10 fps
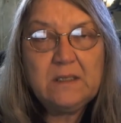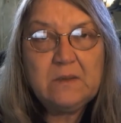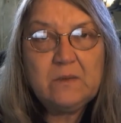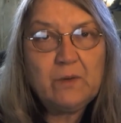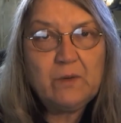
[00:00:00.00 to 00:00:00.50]

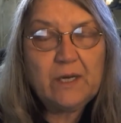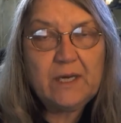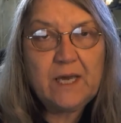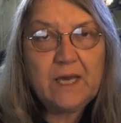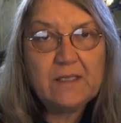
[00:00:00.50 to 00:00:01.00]
We really
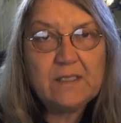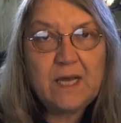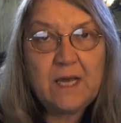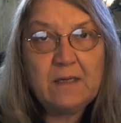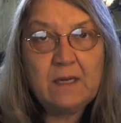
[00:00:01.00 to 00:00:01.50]
can't.
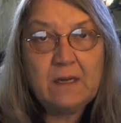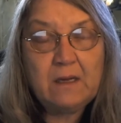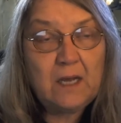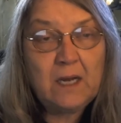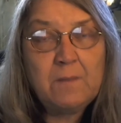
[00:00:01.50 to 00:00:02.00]
And
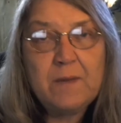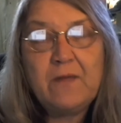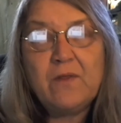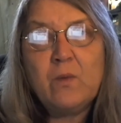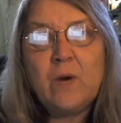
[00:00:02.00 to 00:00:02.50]

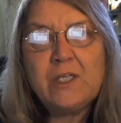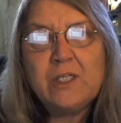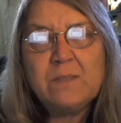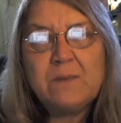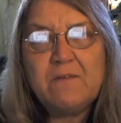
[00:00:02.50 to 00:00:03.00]
anybody that
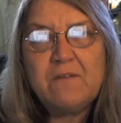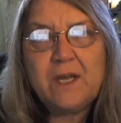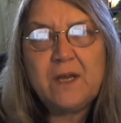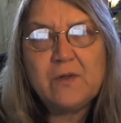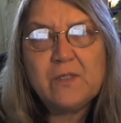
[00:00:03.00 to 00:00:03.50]
watches my
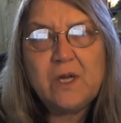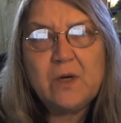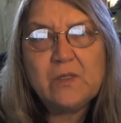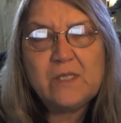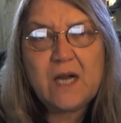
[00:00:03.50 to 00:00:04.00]
videos
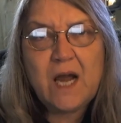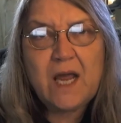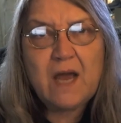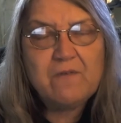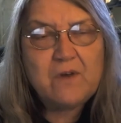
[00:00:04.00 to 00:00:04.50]
knows that I
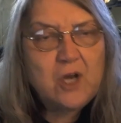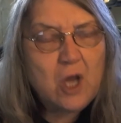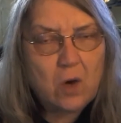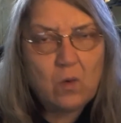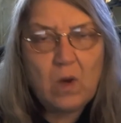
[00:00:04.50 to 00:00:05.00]
have
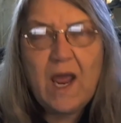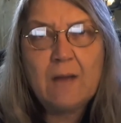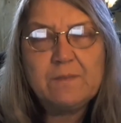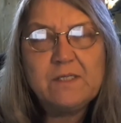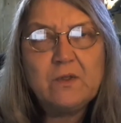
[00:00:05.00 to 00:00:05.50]
no,
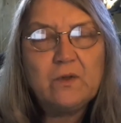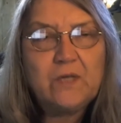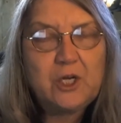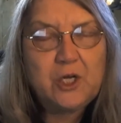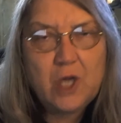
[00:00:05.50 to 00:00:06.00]

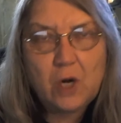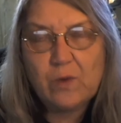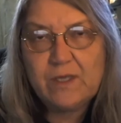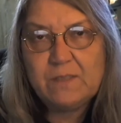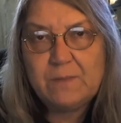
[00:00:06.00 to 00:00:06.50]
absolutely no
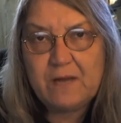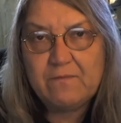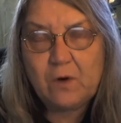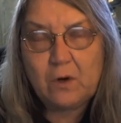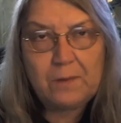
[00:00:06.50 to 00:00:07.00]
respect
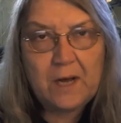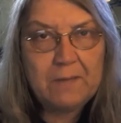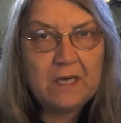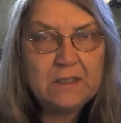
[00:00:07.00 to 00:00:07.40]
for Obama.